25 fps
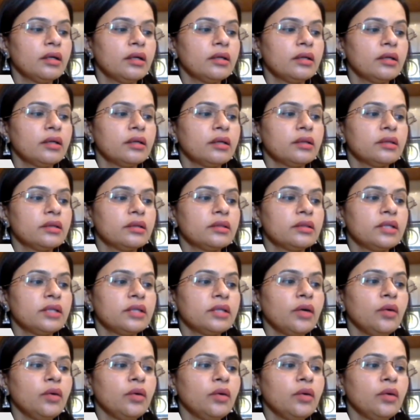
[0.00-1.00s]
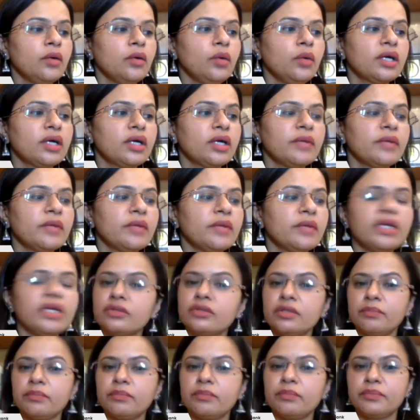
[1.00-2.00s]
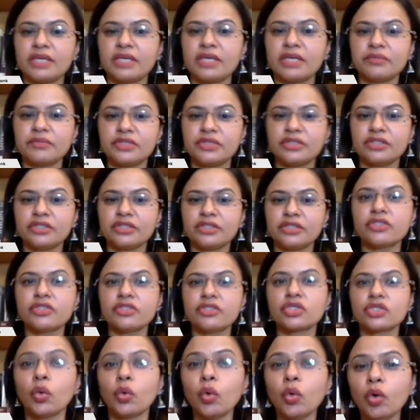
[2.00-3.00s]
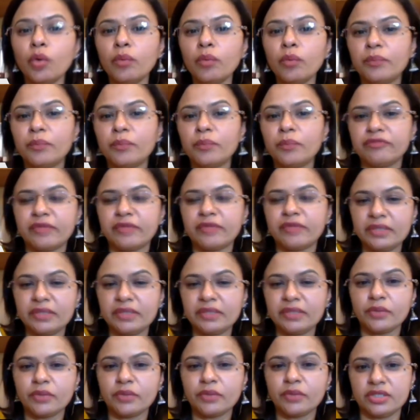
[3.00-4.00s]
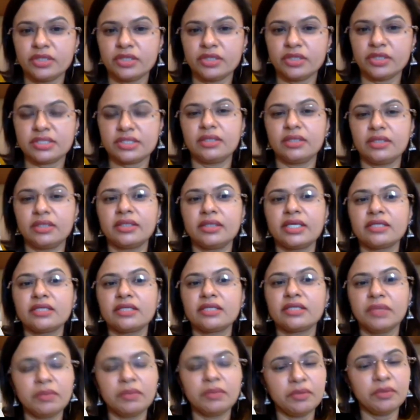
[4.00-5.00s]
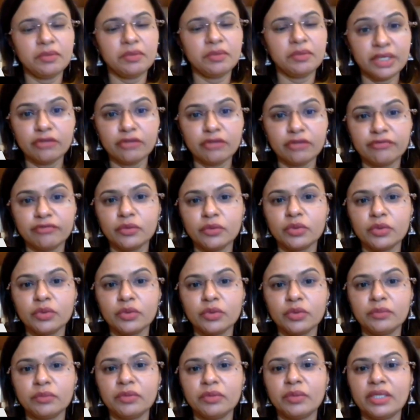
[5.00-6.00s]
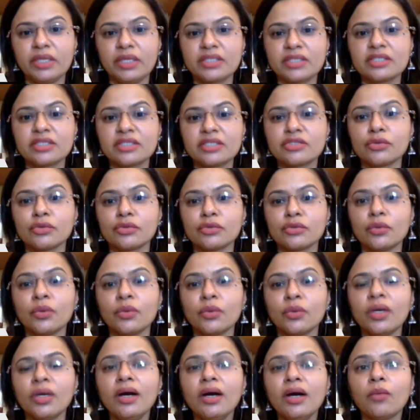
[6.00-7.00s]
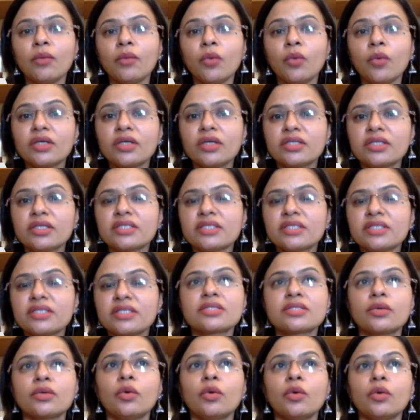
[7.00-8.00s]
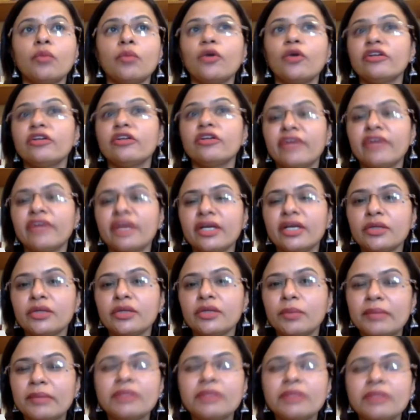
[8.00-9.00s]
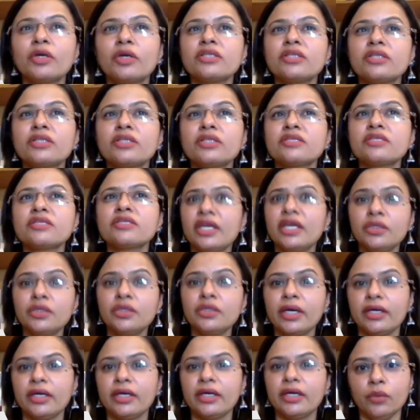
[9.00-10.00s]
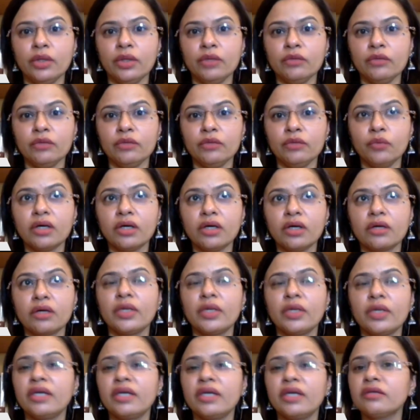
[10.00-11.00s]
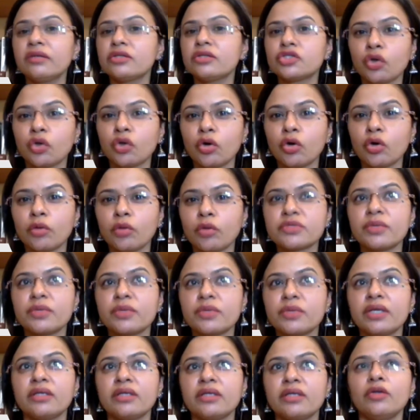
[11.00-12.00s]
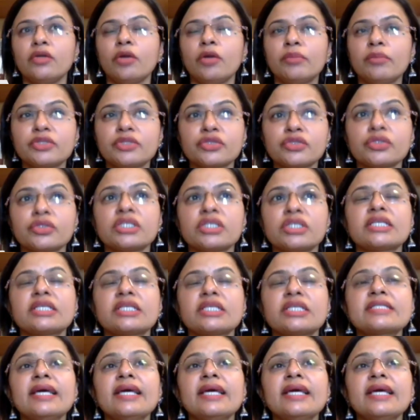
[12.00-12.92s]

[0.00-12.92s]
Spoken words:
Now, coming to the subject of the scope of public policy, that maybe many of you would be waiting to know, what is the scope? What if I do a public policy? Where do I go and work? Where are the jobs? Where are the opportunities?